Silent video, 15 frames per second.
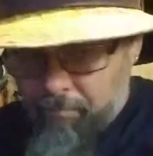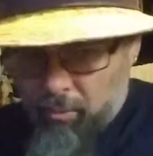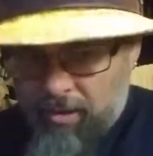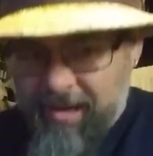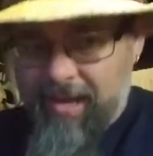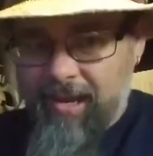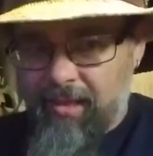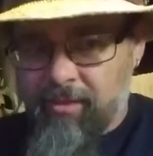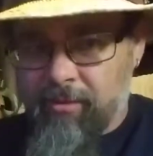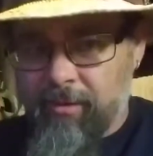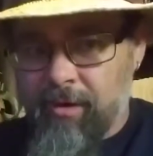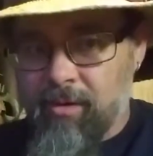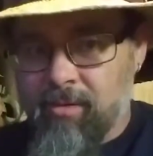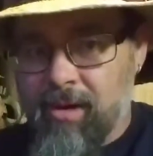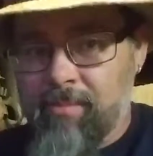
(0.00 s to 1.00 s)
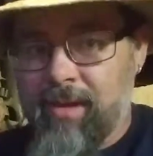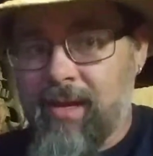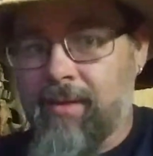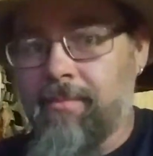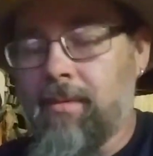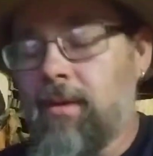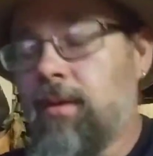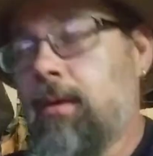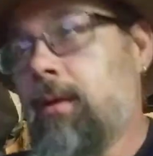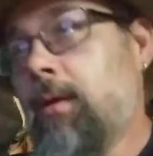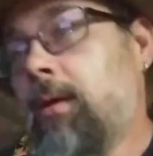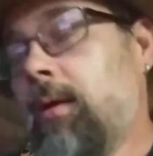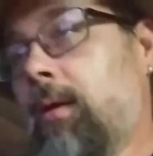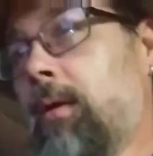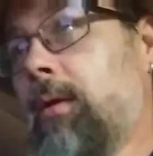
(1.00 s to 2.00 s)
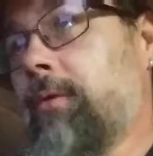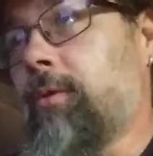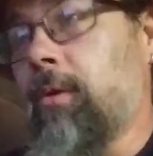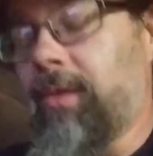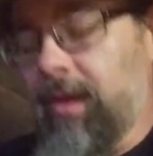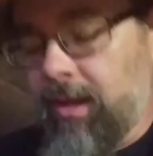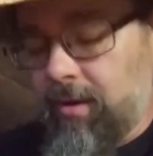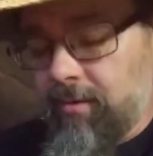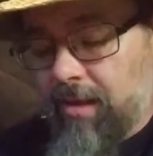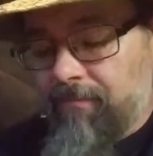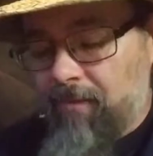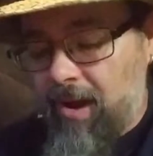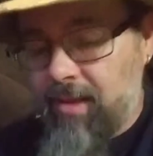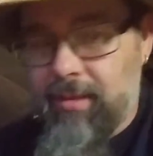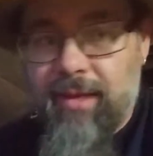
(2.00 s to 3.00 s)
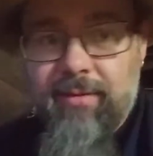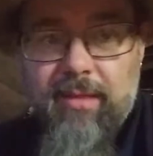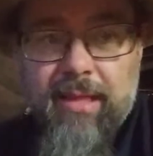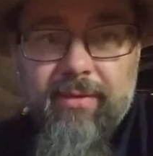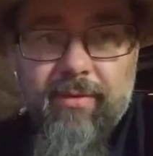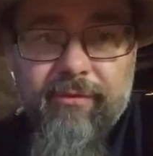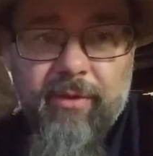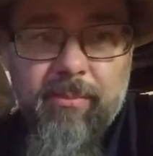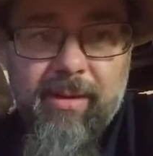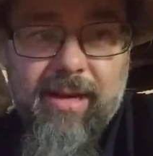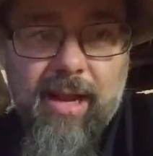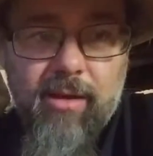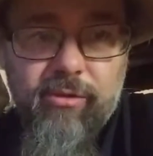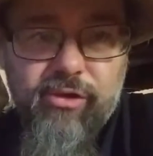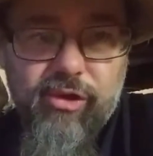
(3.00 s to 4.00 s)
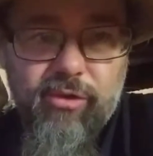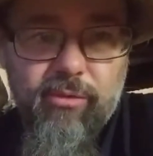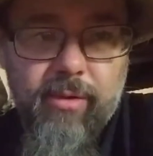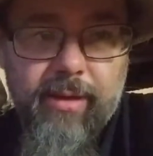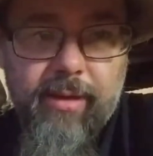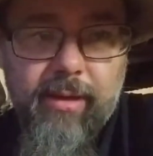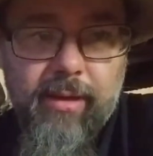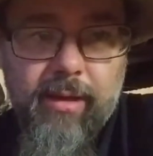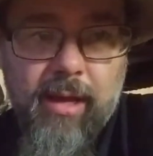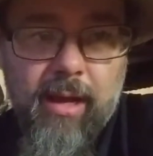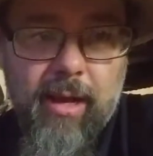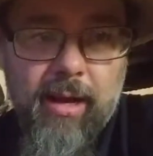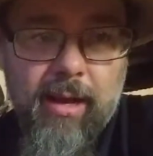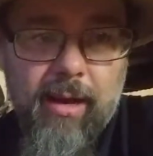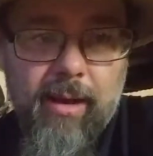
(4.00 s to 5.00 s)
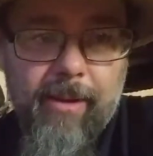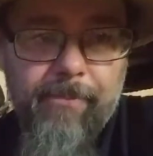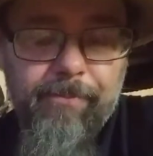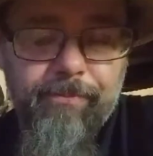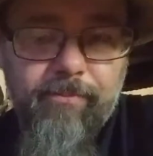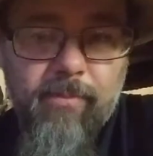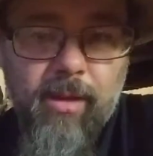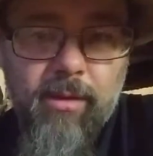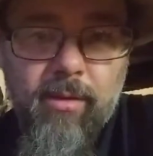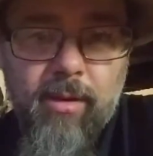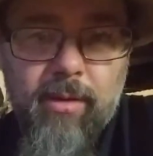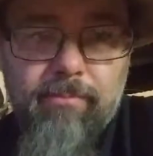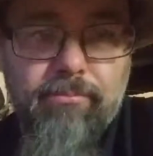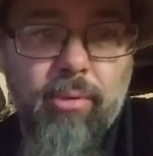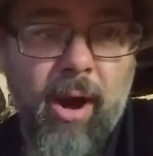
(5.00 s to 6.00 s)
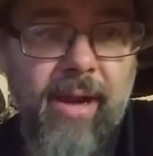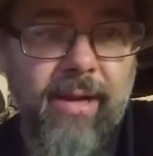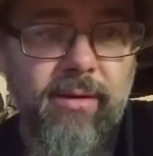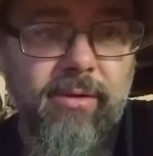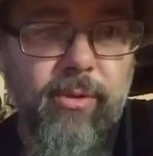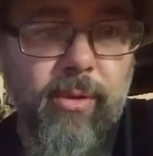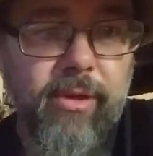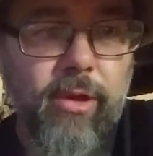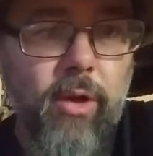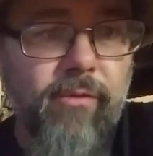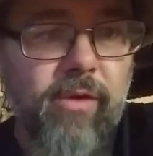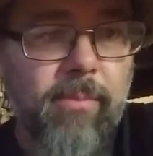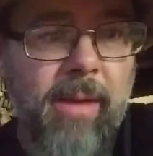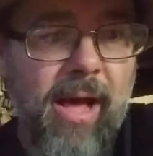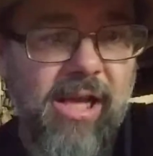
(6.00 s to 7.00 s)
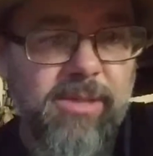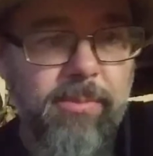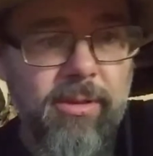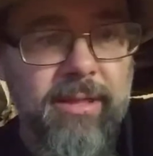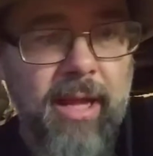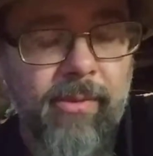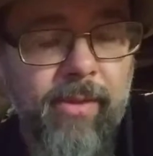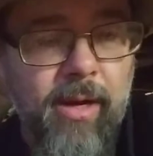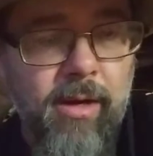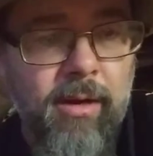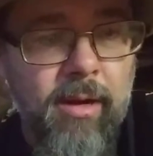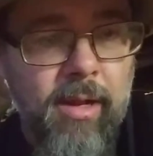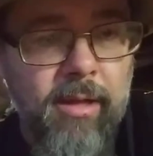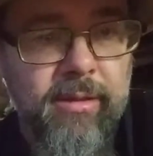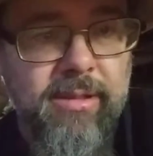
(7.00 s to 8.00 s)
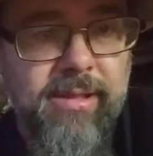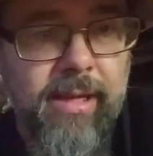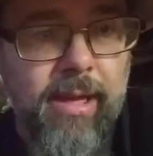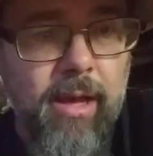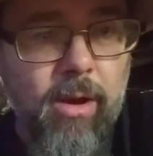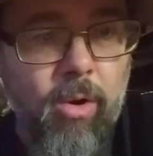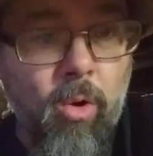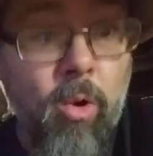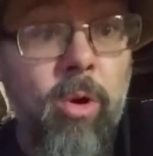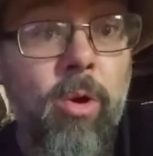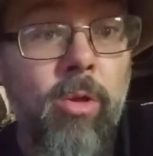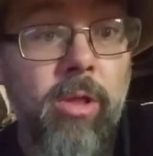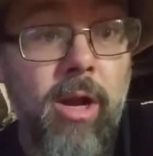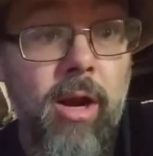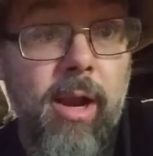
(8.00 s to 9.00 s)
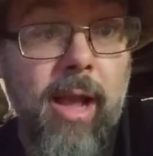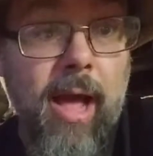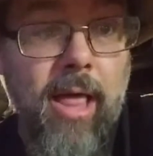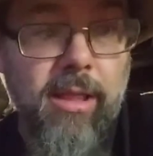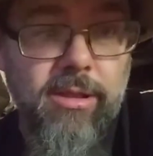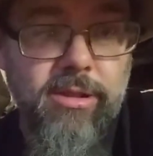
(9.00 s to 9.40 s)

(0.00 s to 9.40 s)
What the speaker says: You know what I mean? So then they sent me down to a Brighton, to a U of M hospital down there to see a otolaryngologist.